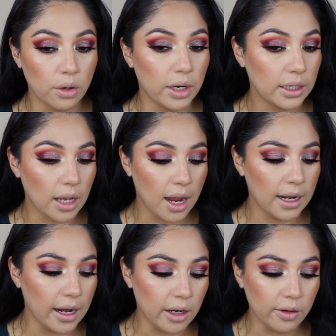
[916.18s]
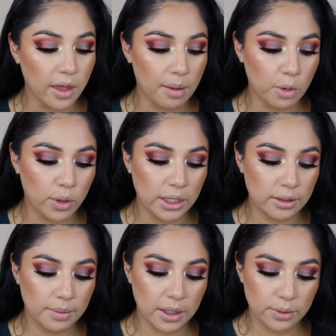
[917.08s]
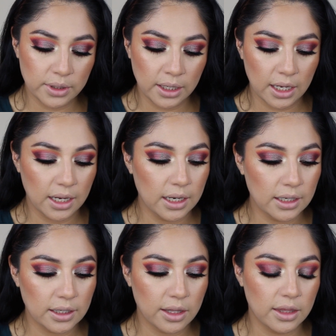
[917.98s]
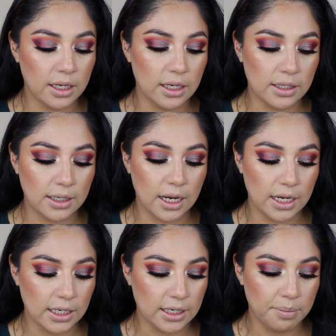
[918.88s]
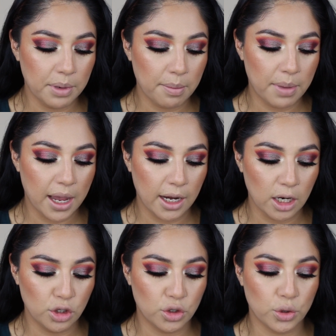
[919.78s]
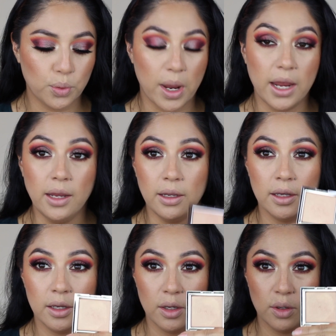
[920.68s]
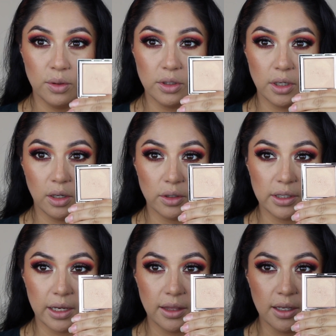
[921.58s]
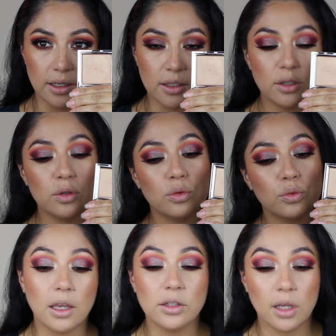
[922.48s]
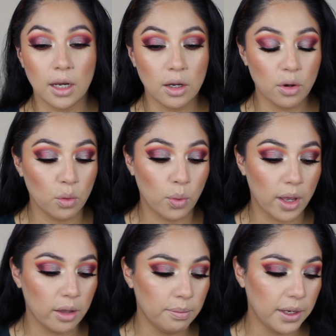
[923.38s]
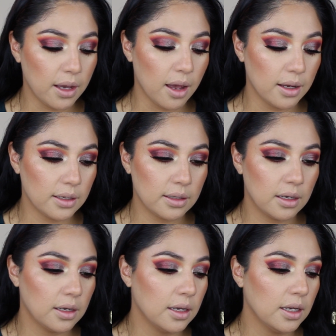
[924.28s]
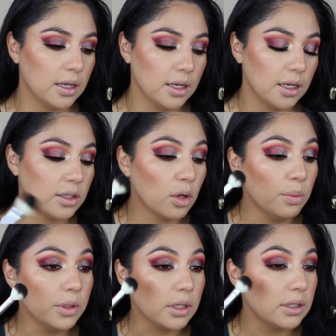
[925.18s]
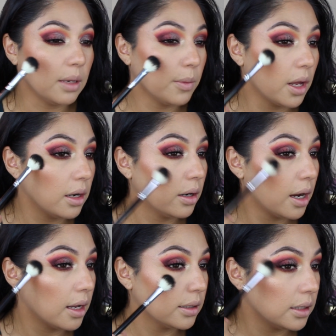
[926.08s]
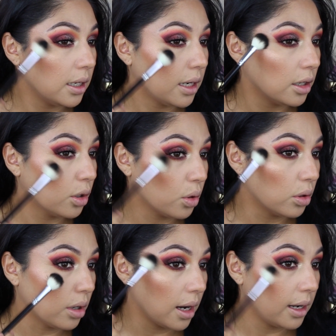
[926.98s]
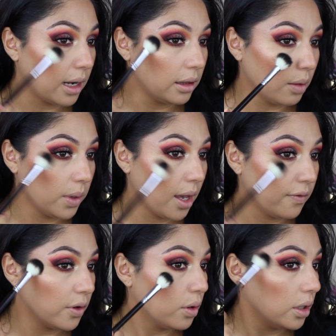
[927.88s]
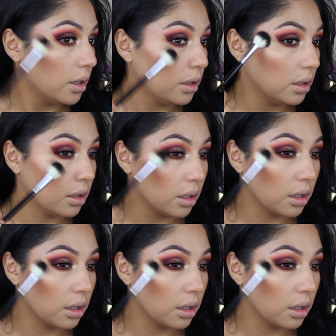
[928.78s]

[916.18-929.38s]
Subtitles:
All right, the highlighter that I'm going to be using is the Skinny Dip by Jouer. She looks like this. It's gonna go well because it's almost the same color as the inner corner highlight that we have going on.